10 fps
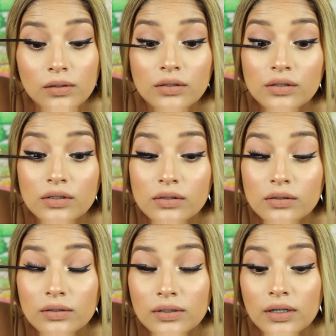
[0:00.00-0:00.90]
and
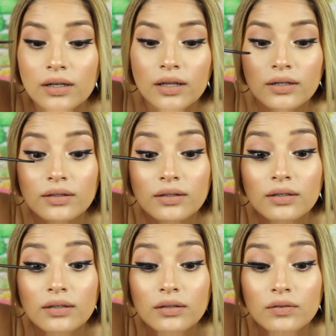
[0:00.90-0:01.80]
just connect
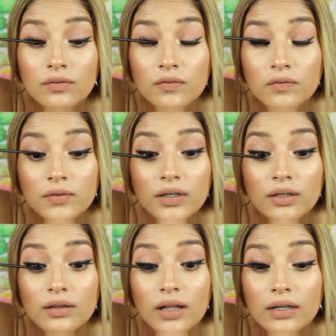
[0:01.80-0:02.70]
the
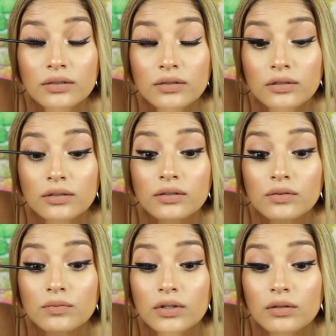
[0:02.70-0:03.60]
fake lashes
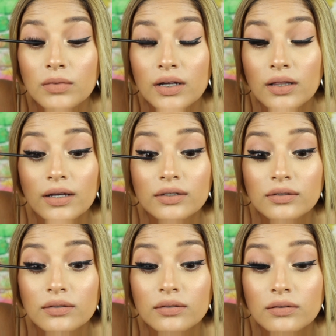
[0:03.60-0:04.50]
with my lashes.